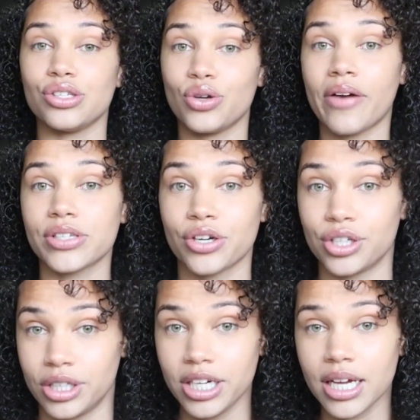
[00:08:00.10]
you have a
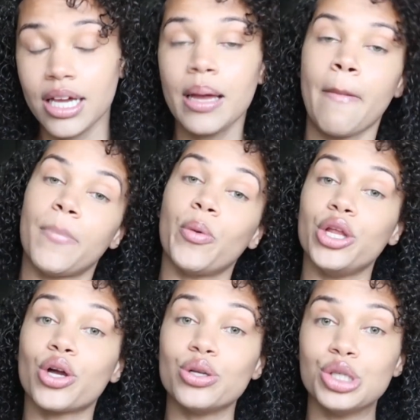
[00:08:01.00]
certain look, but when
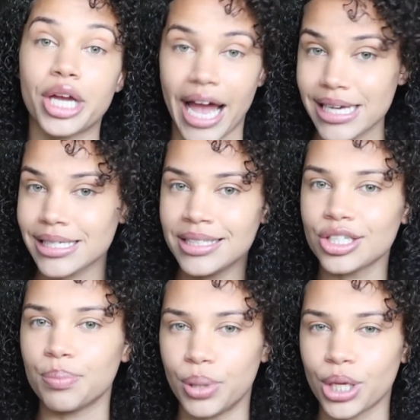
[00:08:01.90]
you go to a casting,
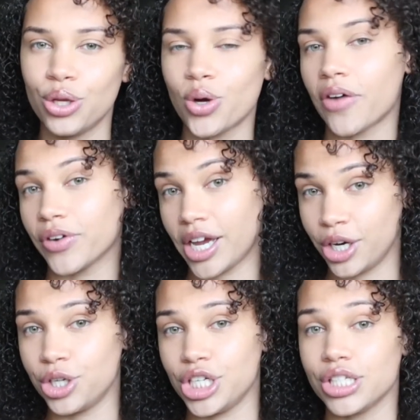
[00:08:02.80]
they're booking you off your
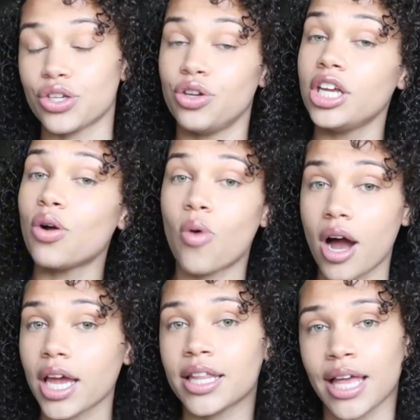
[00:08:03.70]
energy. So you need to
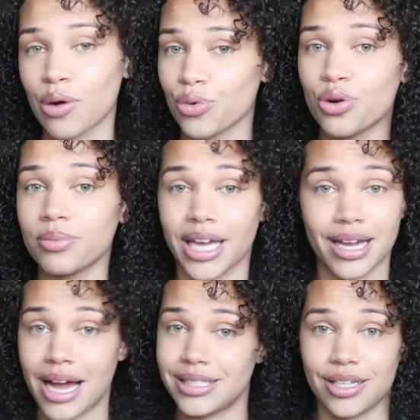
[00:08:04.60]
walk in that room like
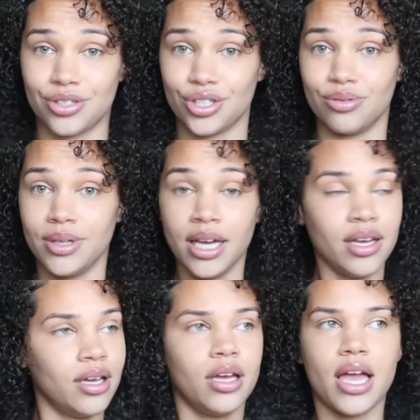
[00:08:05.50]
God sent you.
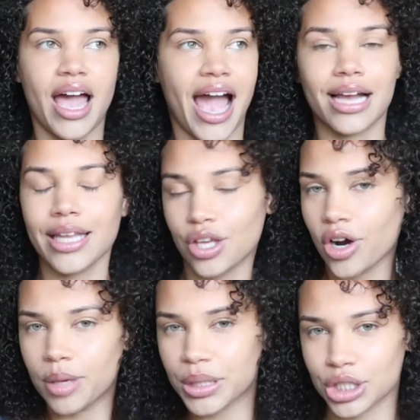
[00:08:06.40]
Act like you
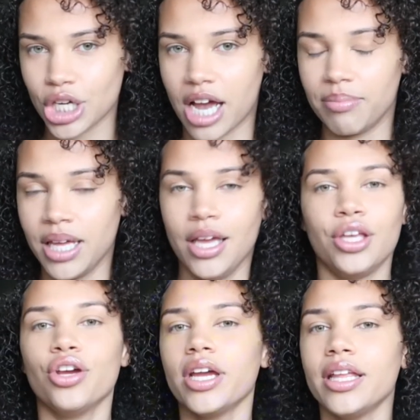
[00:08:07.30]
already booked the job.
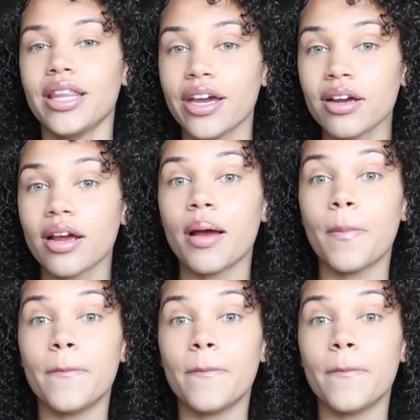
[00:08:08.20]
You're in there